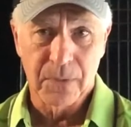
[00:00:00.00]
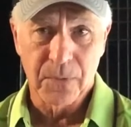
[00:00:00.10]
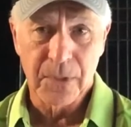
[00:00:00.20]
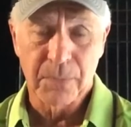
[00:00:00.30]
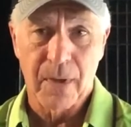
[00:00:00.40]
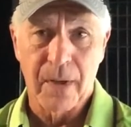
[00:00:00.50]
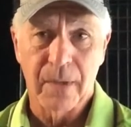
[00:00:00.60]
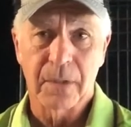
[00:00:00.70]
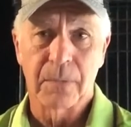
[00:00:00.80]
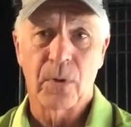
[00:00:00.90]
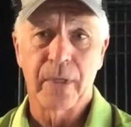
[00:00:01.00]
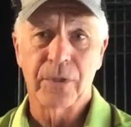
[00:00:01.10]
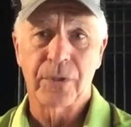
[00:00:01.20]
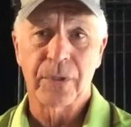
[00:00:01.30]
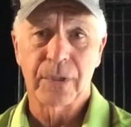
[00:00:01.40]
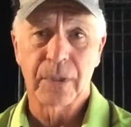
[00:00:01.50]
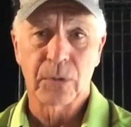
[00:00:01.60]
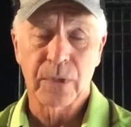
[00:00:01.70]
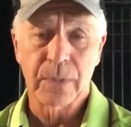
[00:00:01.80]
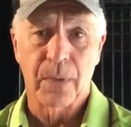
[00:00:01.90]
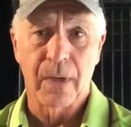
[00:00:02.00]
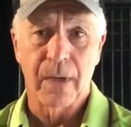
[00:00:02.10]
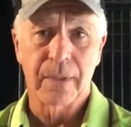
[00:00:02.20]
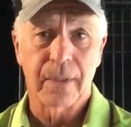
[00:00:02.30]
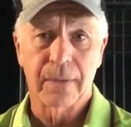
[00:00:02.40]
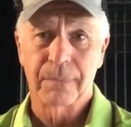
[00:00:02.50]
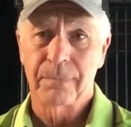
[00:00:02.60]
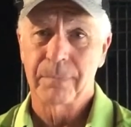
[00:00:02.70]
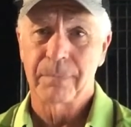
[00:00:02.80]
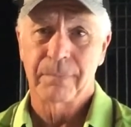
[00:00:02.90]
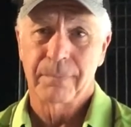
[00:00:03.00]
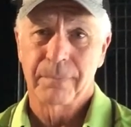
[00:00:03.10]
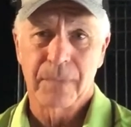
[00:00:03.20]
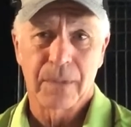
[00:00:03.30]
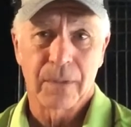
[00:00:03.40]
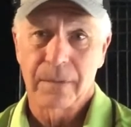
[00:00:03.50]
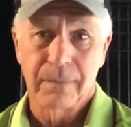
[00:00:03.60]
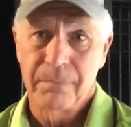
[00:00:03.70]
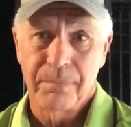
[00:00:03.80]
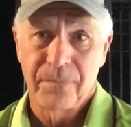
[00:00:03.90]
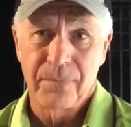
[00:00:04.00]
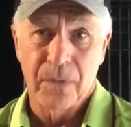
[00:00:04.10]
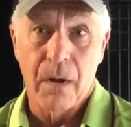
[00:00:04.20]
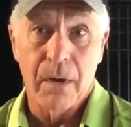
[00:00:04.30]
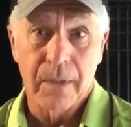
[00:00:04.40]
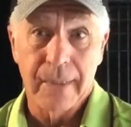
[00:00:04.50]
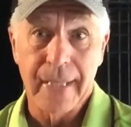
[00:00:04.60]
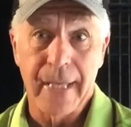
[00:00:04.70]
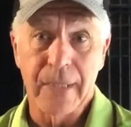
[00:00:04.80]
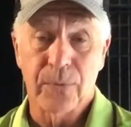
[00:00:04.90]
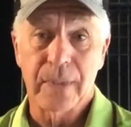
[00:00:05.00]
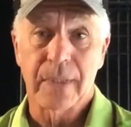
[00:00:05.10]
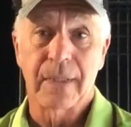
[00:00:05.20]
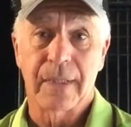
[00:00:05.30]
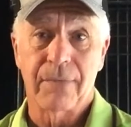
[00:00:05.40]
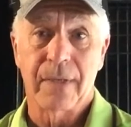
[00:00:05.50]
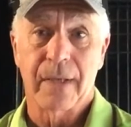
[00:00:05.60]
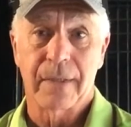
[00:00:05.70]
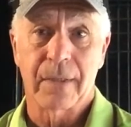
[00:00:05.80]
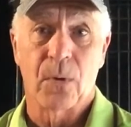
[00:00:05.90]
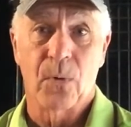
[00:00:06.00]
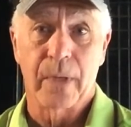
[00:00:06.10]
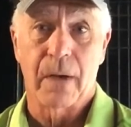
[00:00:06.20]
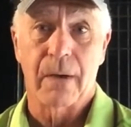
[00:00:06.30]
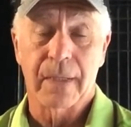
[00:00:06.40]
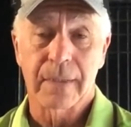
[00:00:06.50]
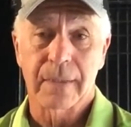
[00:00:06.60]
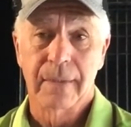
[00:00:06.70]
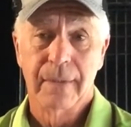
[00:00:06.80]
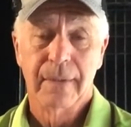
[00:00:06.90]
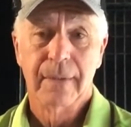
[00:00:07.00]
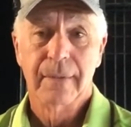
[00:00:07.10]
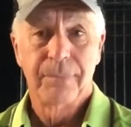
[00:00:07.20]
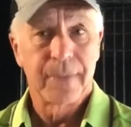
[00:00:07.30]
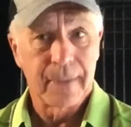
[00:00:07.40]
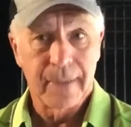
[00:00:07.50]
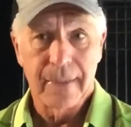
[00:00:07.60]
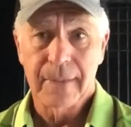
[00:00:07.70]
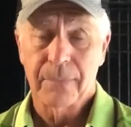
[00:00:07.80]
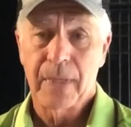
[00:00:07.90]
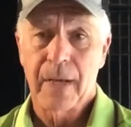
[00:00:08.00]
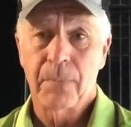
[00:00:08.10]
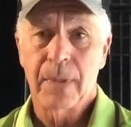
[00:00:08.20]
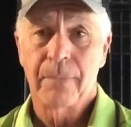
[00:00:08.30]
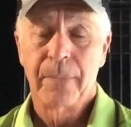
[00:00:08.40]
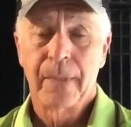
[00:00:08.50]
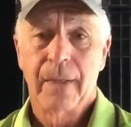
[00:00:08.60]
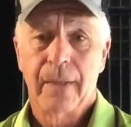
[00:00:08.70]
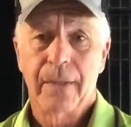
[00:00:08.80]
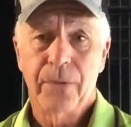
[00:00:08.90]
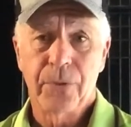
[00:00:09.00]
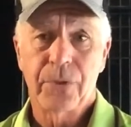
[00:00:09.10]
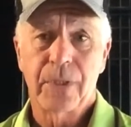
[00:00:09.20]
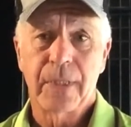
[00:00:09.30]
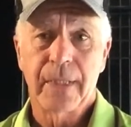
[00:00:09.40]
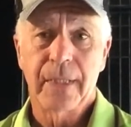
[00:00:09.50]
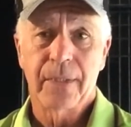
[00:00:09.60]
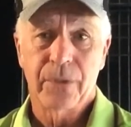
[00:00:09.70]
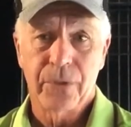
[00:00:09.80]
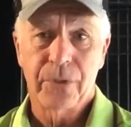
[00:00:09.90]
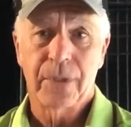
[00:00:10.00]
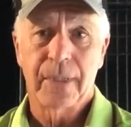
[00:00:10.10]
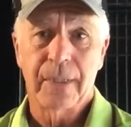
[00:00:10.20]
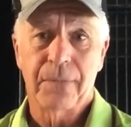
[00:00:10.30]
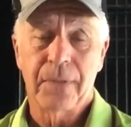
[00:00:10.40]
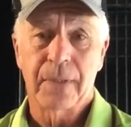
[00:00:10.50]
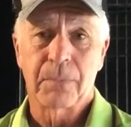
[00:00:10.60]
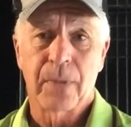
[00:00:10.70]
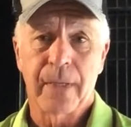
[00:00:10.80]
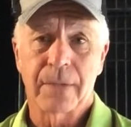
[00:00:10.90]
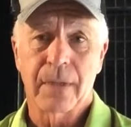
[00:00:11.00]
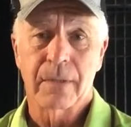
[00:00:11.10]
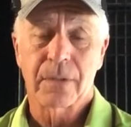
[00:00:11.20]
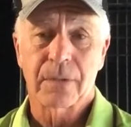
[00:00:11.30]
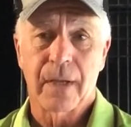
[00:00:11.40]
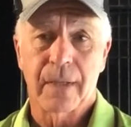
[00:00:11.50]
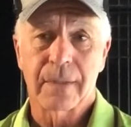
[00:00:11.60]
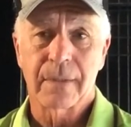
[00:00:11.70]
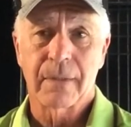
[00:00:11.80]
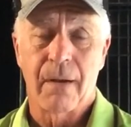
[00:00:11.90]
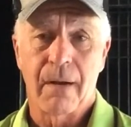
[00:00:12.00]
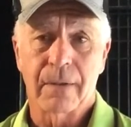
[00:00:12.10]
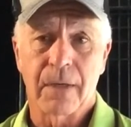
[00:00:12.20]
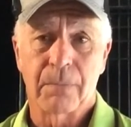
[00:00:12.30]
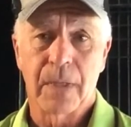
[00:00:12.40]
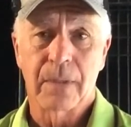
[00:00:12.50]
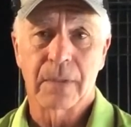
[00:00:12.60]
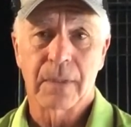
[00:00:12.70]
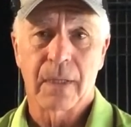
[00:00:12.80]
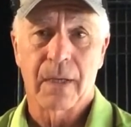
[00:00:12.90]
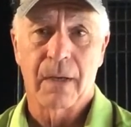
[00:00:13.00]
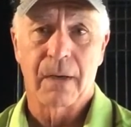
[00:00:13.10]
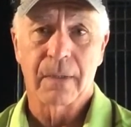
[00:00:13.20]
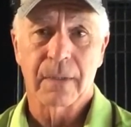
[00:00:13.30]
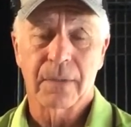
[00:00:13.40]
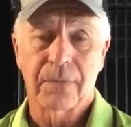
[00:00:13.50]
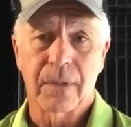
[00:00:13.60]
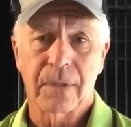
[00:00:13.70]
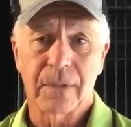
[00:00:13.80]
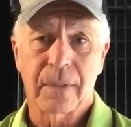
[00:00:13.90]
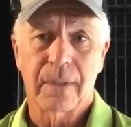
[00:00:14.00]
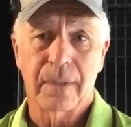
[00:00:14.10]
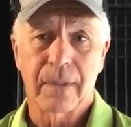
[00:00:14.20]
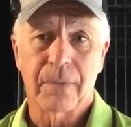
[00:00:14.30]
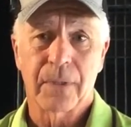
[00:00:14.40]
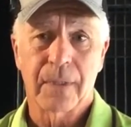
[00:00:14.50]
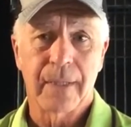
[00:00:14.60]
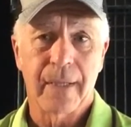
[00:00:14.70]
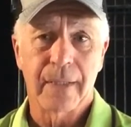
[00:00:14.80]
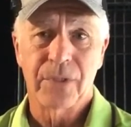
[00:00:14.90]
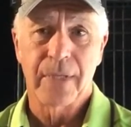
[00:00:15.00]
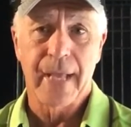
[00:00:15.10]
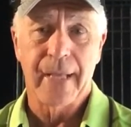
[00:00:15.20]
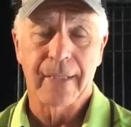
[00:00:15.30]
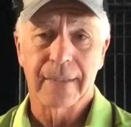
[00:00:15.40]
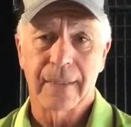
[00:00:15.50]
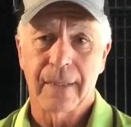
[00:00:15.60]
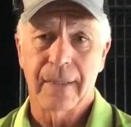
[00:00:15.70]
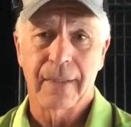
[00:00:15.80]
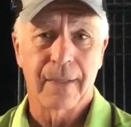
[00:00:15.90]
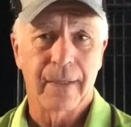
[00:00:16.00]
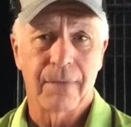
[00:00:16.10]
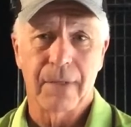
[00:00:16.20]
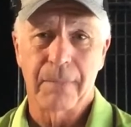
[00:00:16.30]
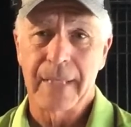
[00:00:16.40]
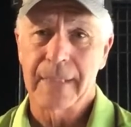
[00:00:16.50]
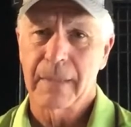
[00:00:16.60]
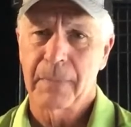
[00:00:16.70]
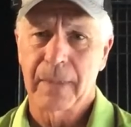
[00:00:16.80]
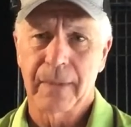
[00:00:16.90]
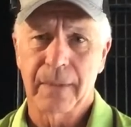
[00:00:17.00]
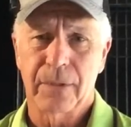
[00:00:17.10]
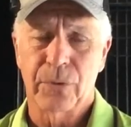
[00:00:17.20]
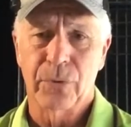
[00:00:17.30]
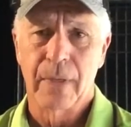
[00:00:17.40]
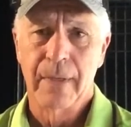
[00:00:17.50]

respond to the moisture, still respond to the longer days we still have yet to go in August into September. Usually if you can break drought stress on or about August 1st, with the day's genetics, they have an amazing ability to